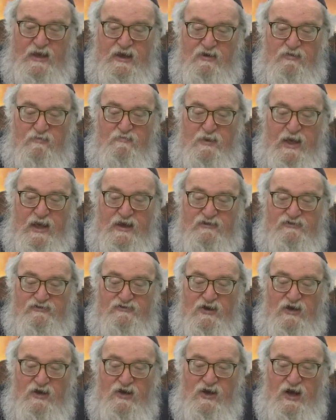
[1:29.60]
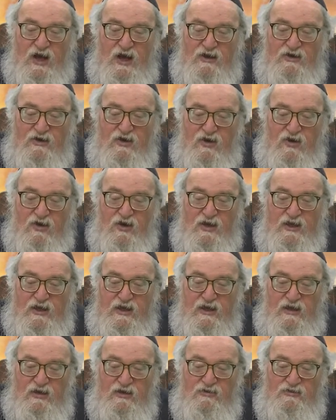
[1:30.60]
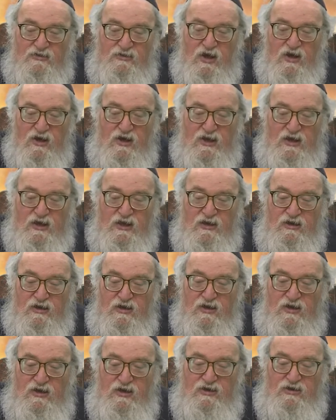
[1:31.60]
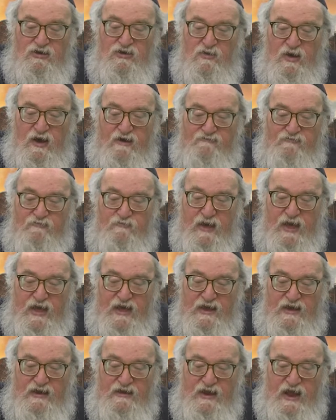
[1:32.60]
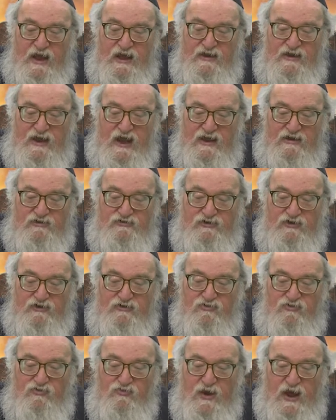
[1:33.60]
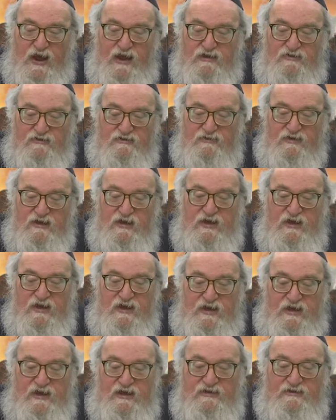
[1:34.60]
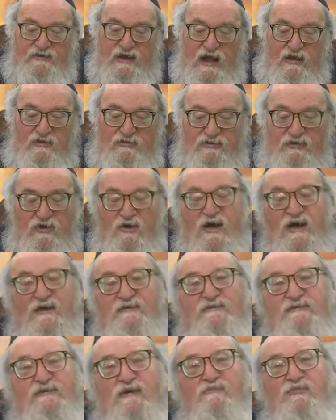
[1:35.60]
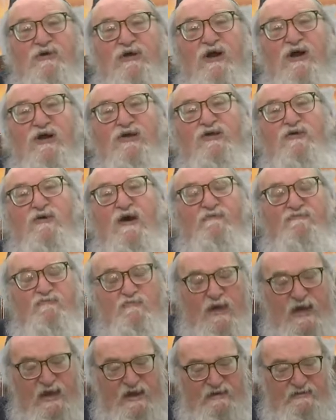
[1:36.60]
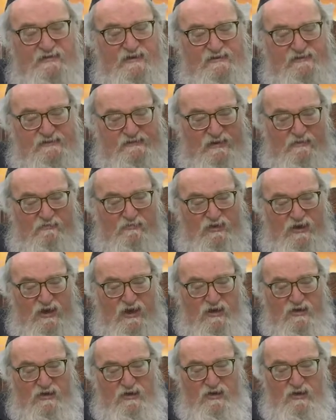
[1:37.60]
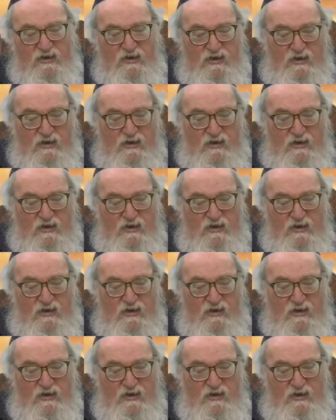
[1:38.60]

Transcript: Here besa hagoy lai, you have made a nation great Higdalta hasimcha, you have made the simcha